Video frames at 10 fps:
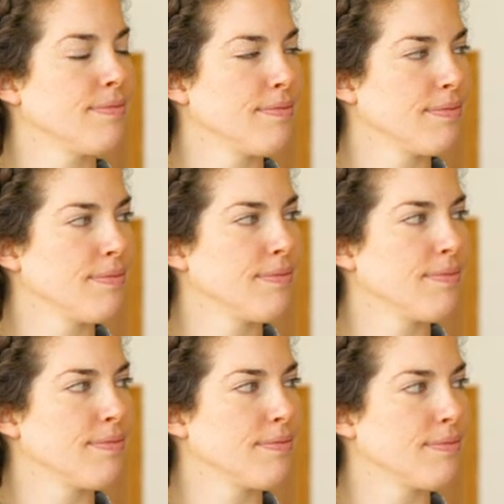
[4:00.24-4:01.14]

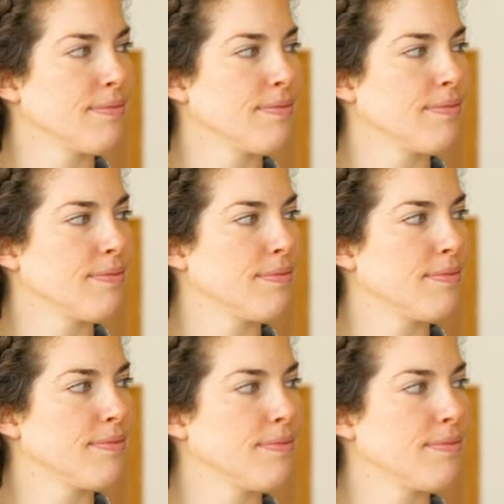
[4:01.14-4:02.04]

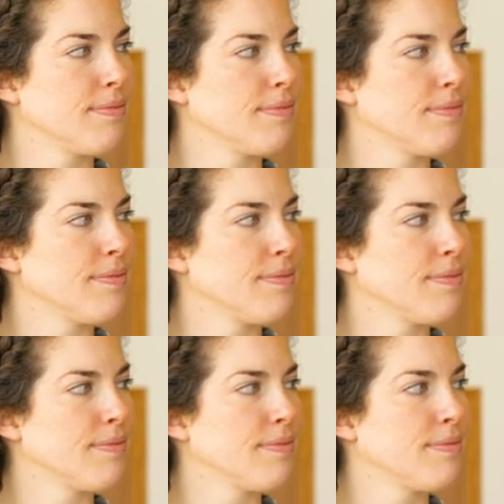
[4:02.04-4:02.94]

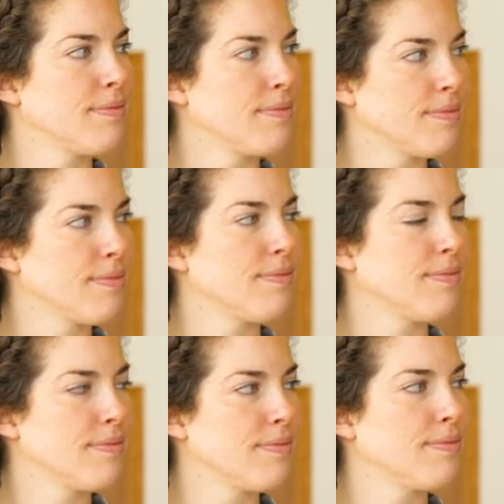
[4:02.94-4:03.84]

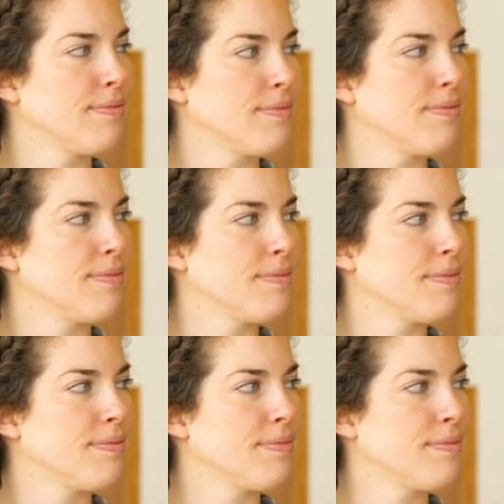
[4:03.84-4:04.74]

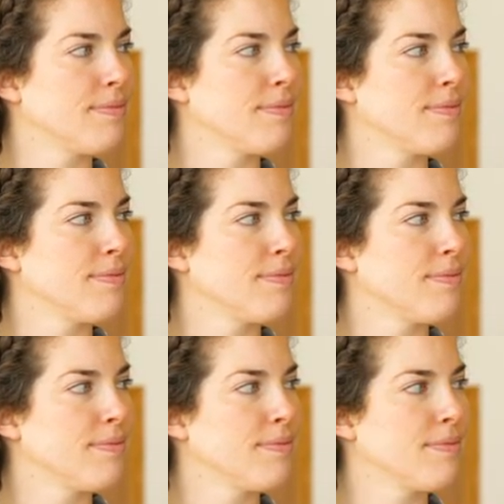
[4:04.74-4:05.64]

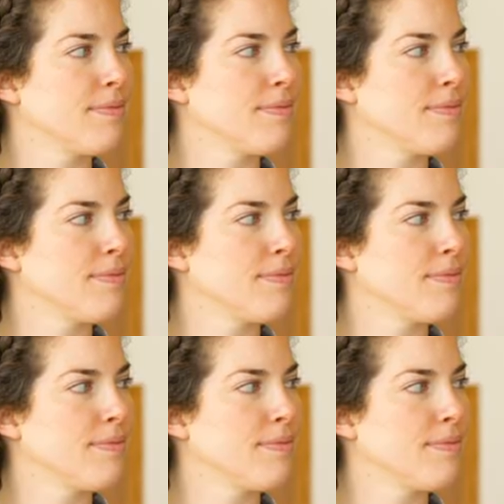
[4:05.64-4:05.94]
(silent)